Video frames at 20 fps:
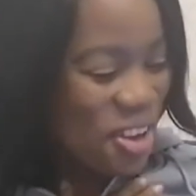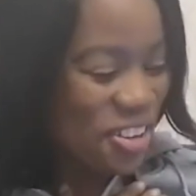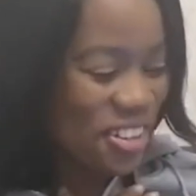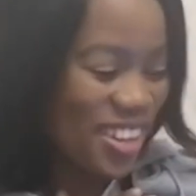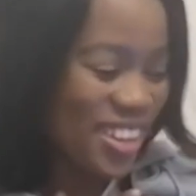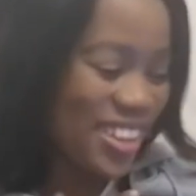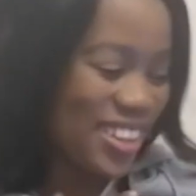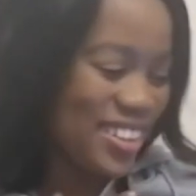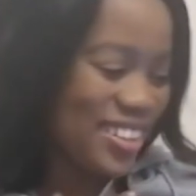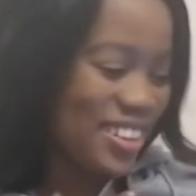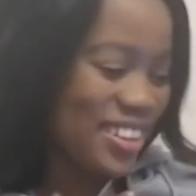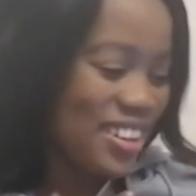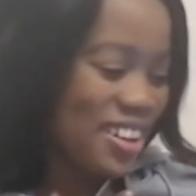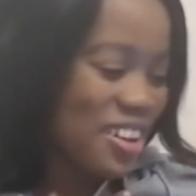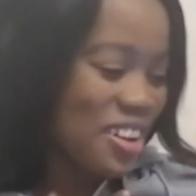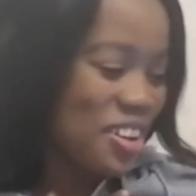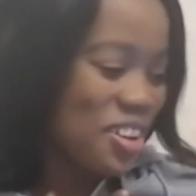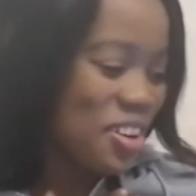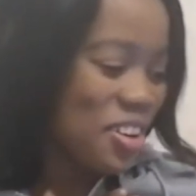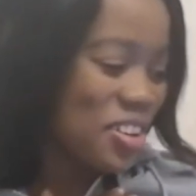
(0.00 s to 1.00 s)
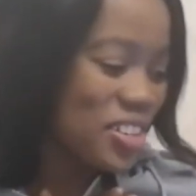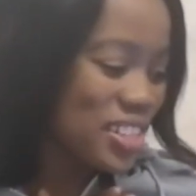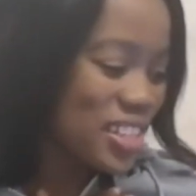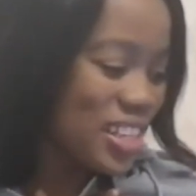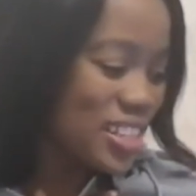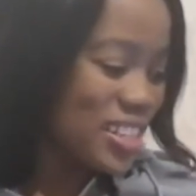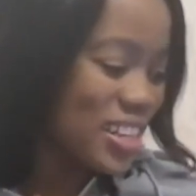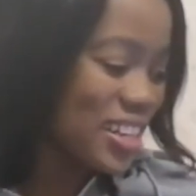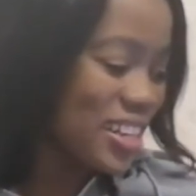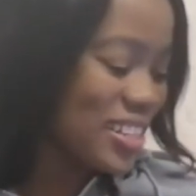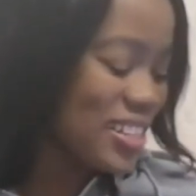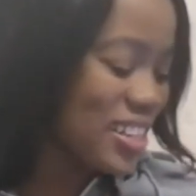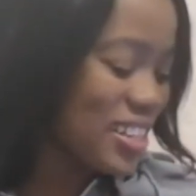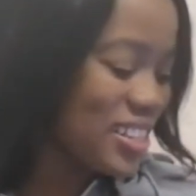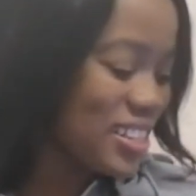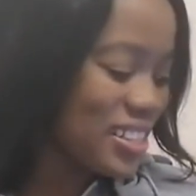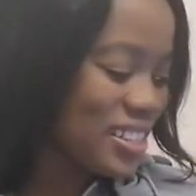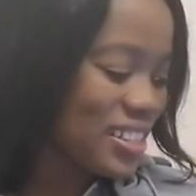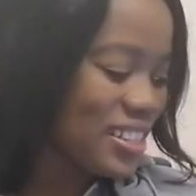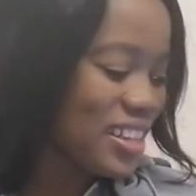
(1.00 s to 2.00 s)
Okay. Nkosazana
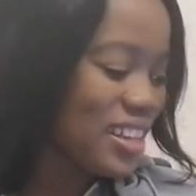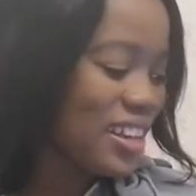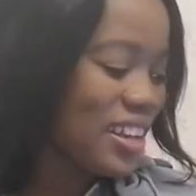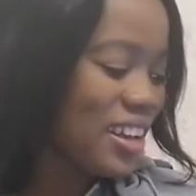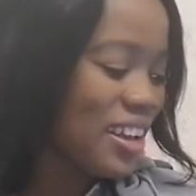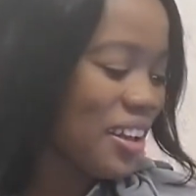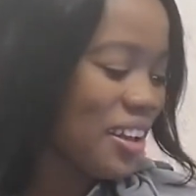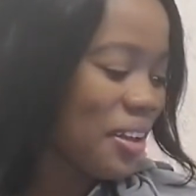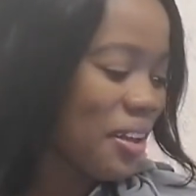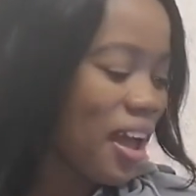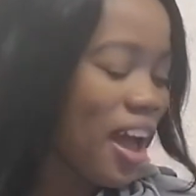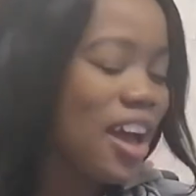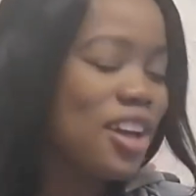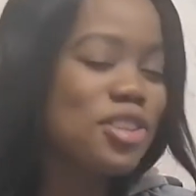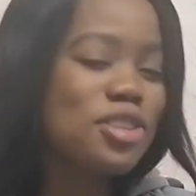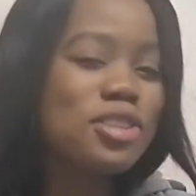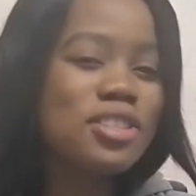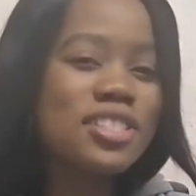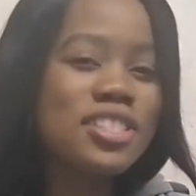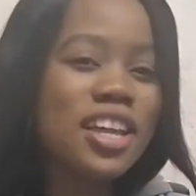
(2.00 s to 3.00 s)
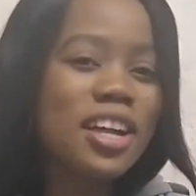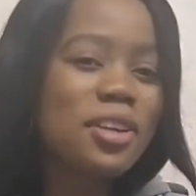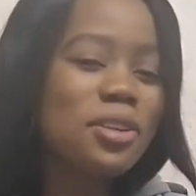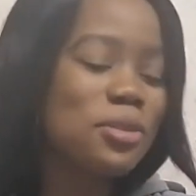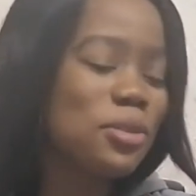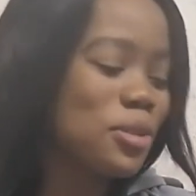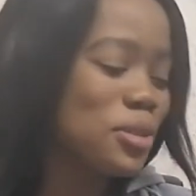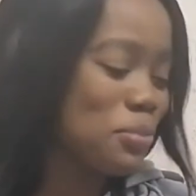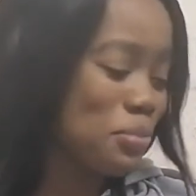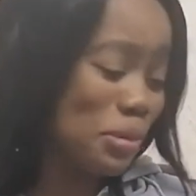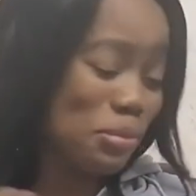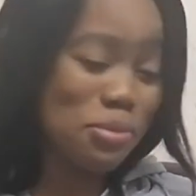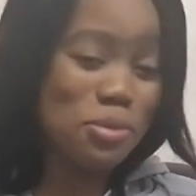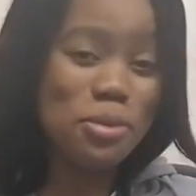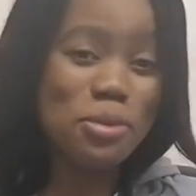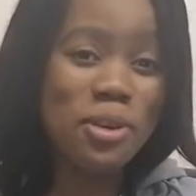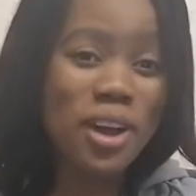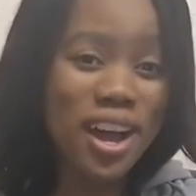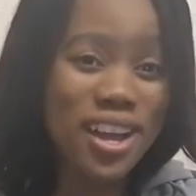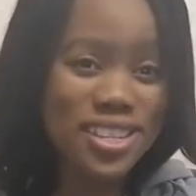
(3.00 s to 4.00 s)
says, I should tell those people
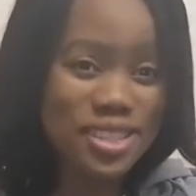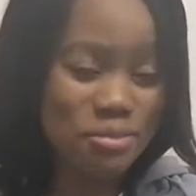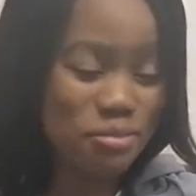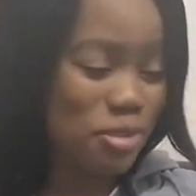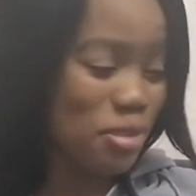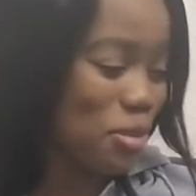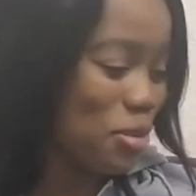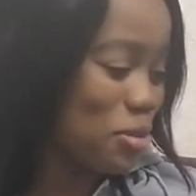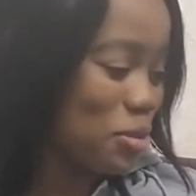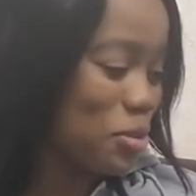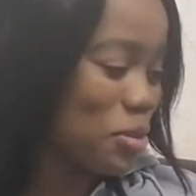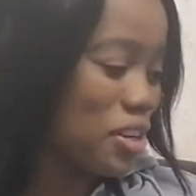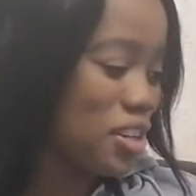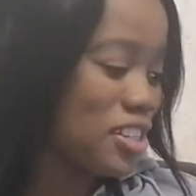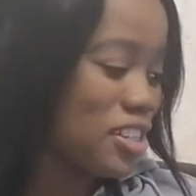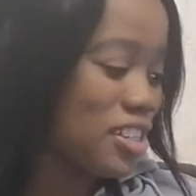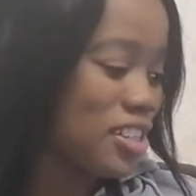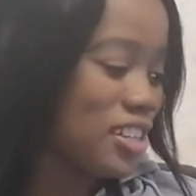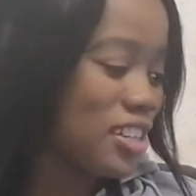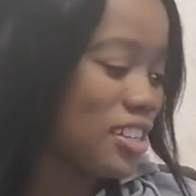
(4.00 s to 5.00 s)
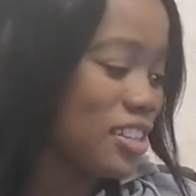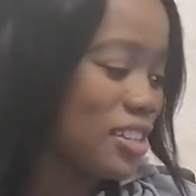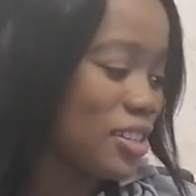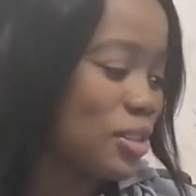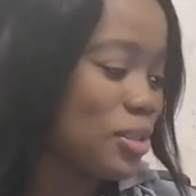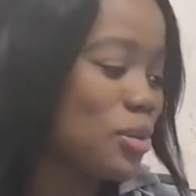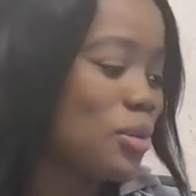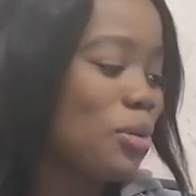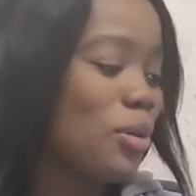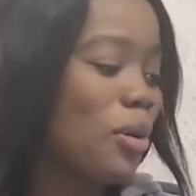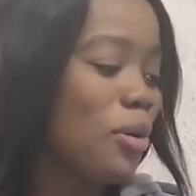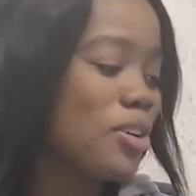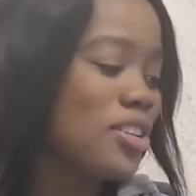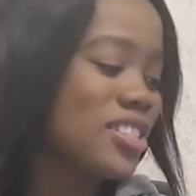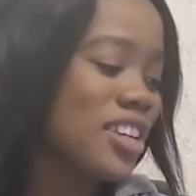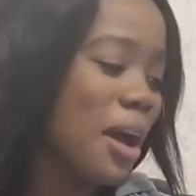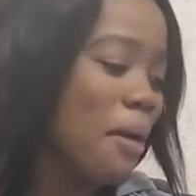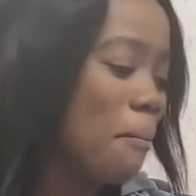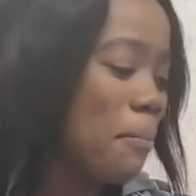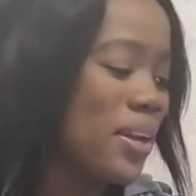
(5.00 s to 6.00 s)
who ask me those questions to go
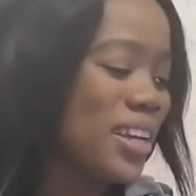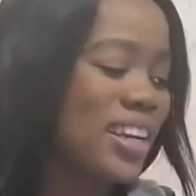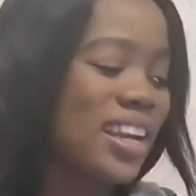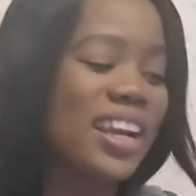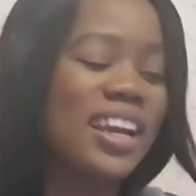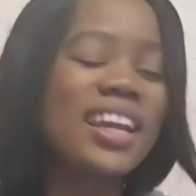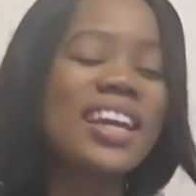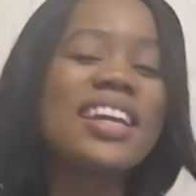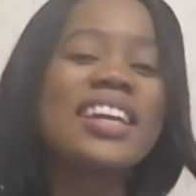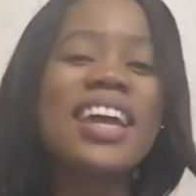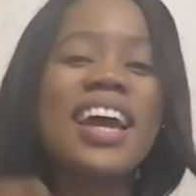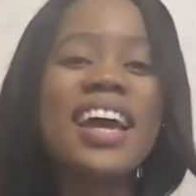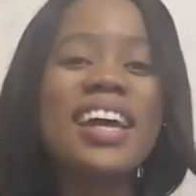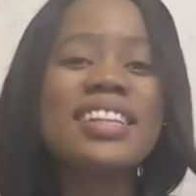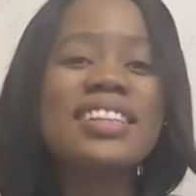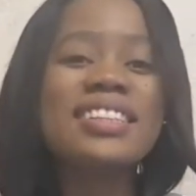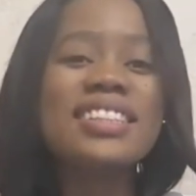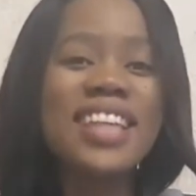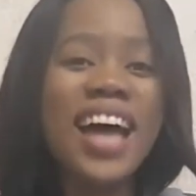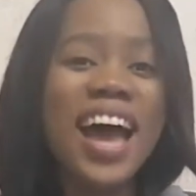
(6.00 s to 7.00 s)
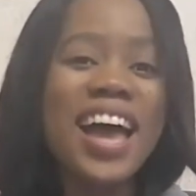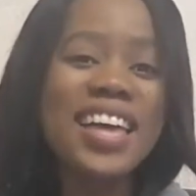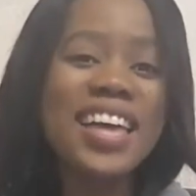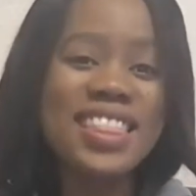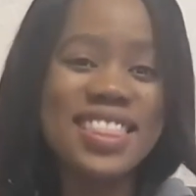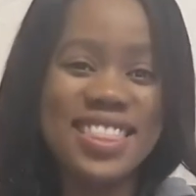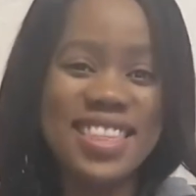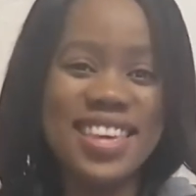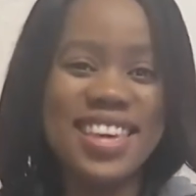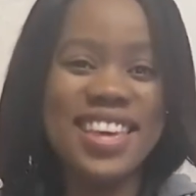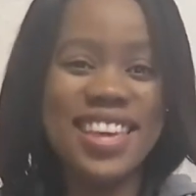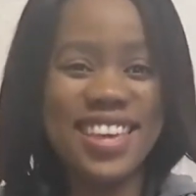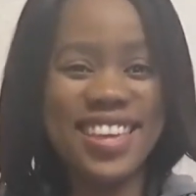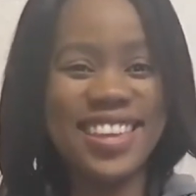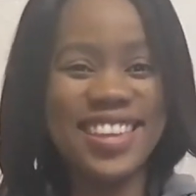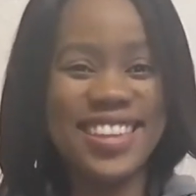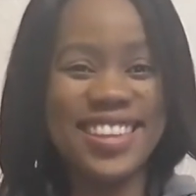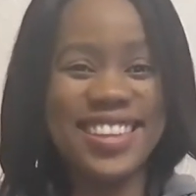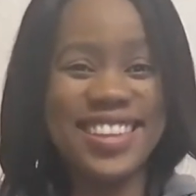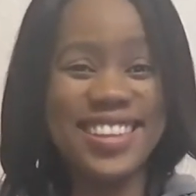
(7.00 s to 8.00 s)
jump in the lake and dive
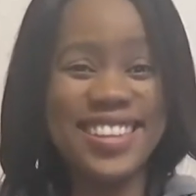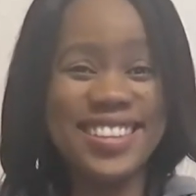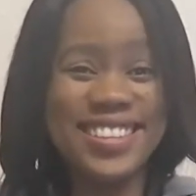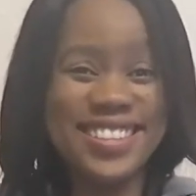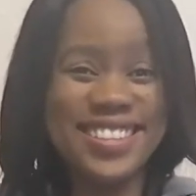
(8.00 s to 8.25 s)
in.